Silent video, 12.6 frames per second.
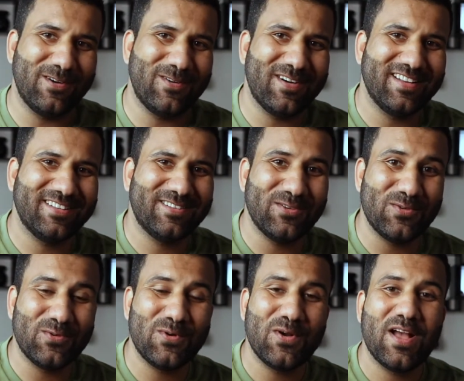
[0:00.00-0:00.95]
don't want
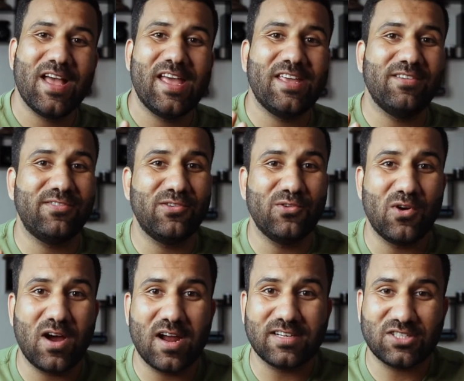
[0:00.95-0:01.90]
to, if you
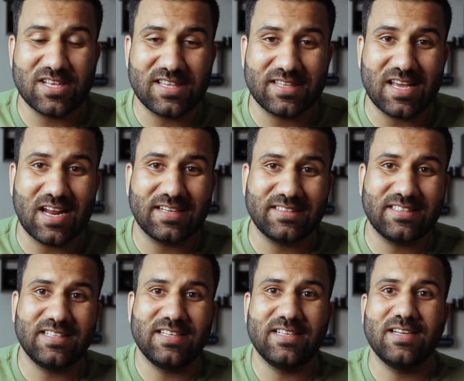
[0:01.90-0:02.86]
are just
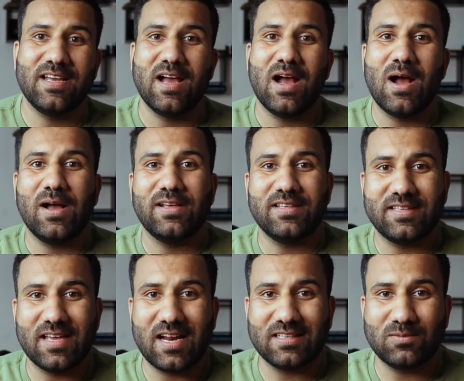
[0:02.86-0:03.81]
starting,
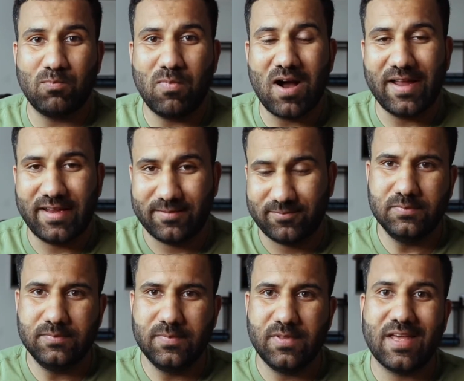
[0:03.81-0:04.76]
start buying.
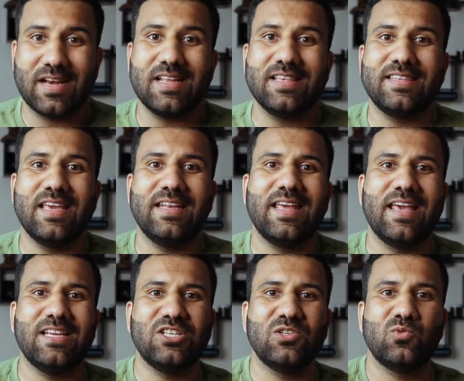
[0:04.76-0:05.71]
The real estate
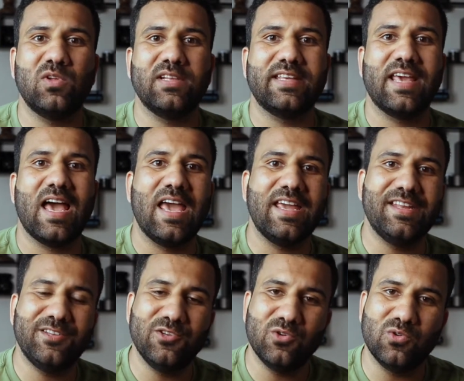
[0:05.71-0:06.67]
agent will
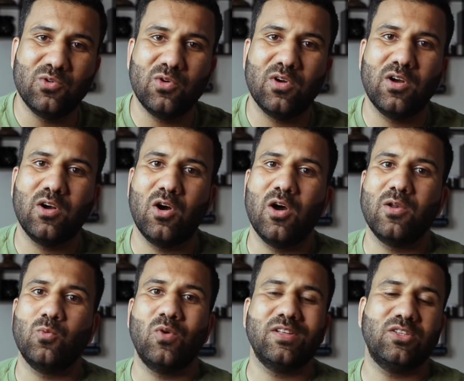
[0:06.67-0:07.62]
guide you
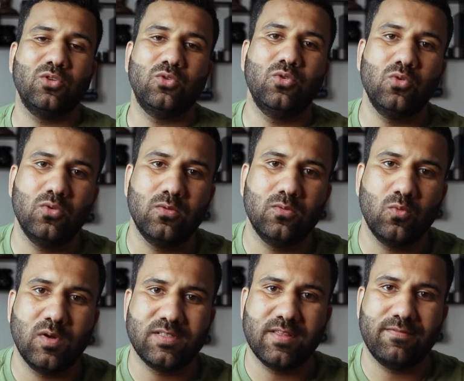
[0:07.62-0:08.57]
on what to do,
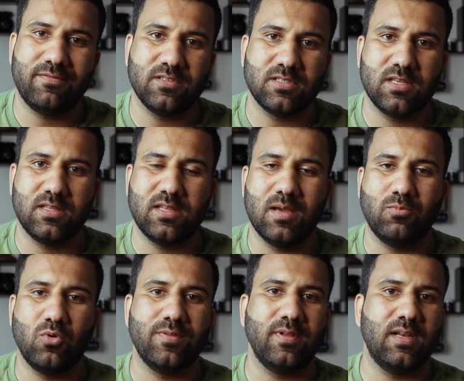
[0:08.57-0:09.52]
what's the first step,
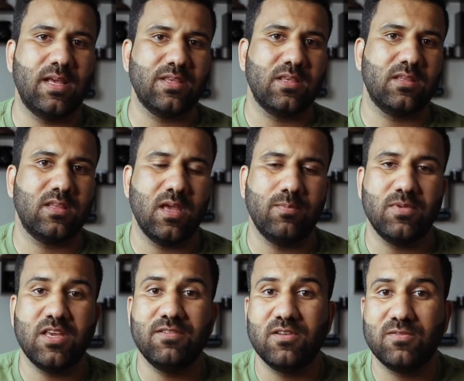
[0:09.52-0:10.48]
what's the last step,
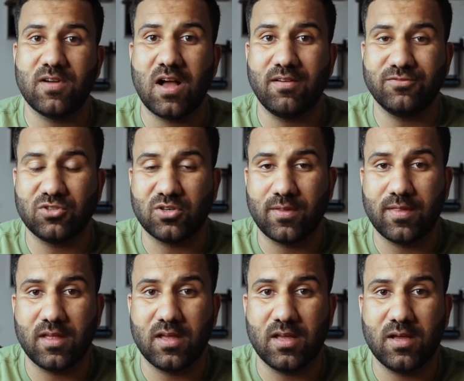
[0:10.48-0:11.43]
even after
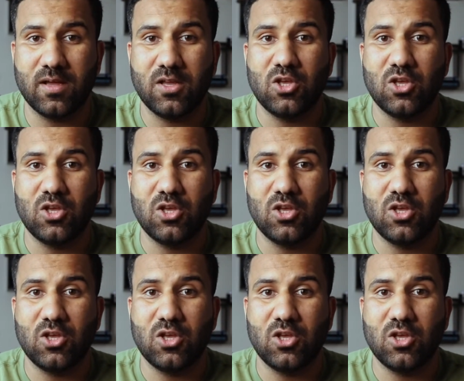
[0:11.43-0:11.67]
the